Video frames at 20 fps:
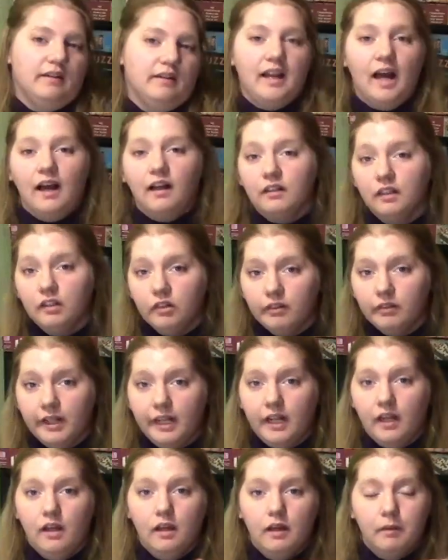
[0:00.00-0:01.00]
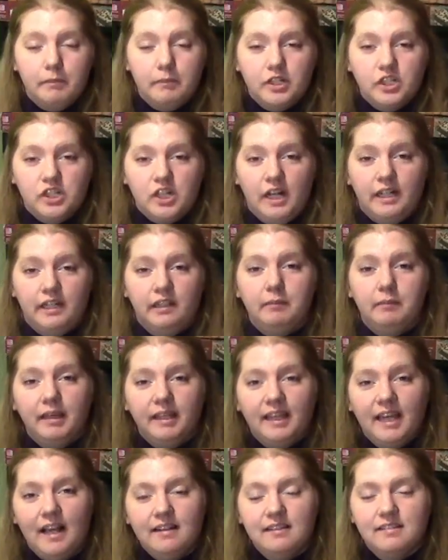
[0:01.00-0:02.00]
Not glittery, but shiny. Is my
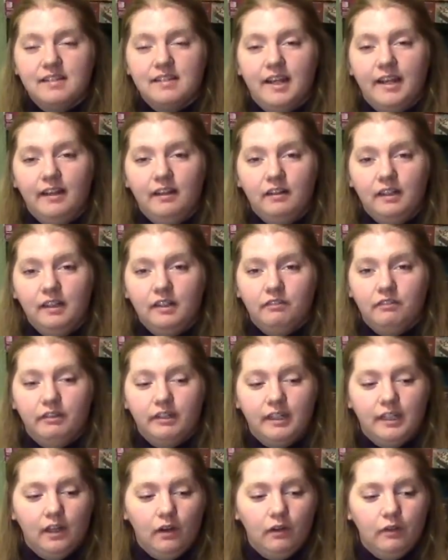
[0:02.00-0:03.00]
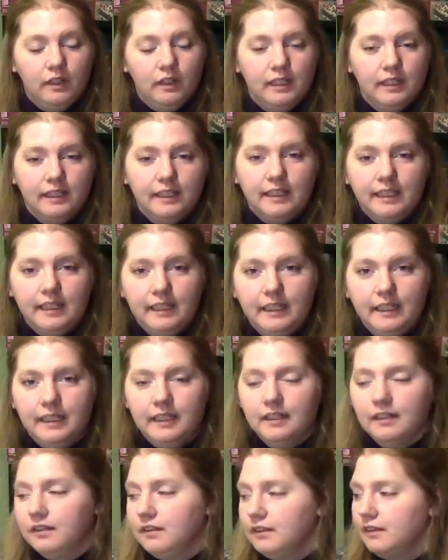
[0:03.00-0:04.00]
cat's tail in the video?
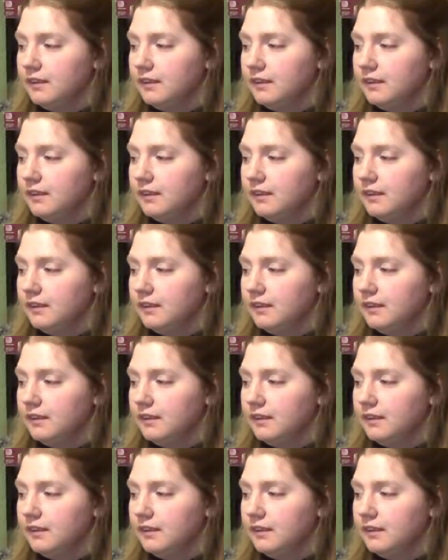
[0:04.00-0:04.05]
Kitty.